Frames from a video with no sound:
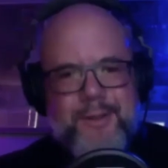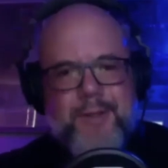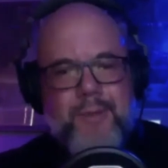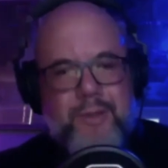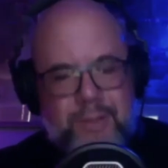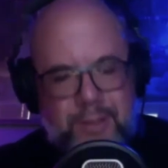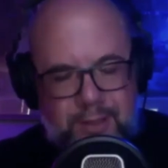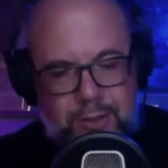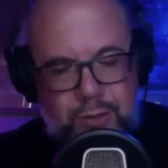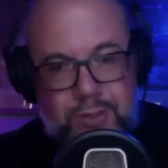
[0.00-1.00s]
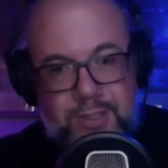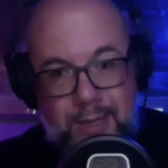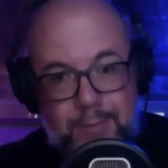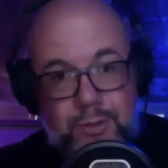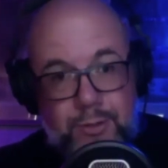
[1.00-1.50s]
because but I loved it, it took it.
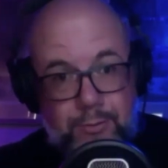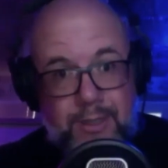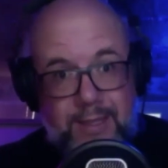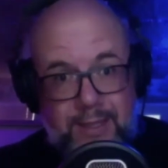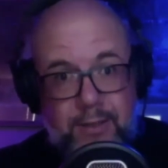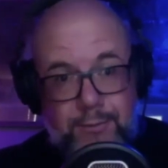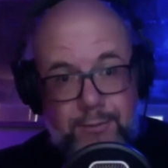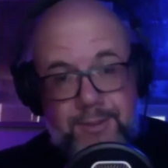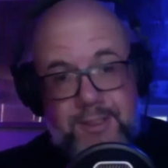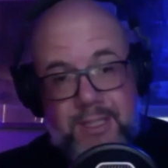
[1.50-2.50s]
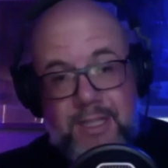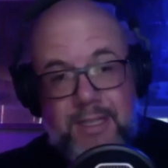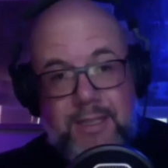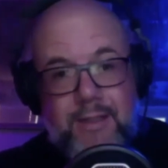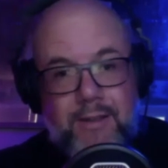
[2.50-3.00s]
time to heal
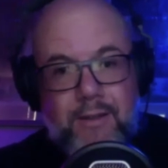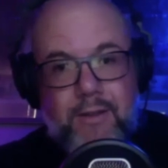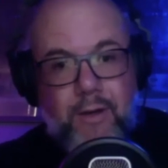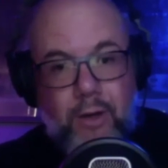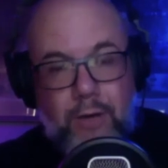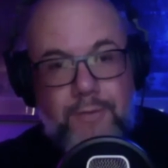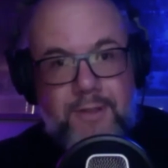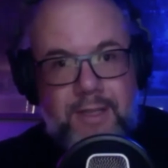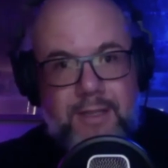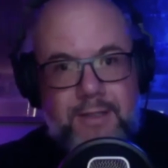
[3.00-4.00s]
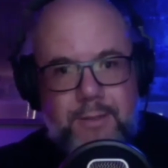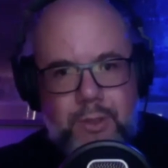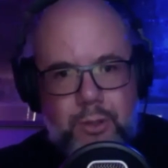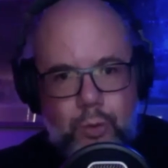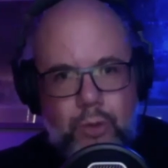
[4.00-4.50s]
physically after that. I
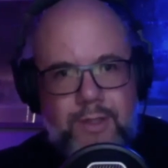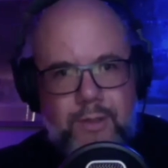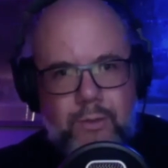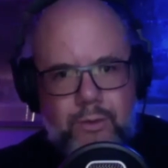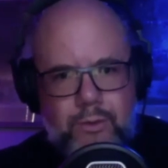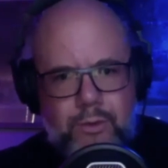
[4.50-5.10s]
mean, you weren't you yeah.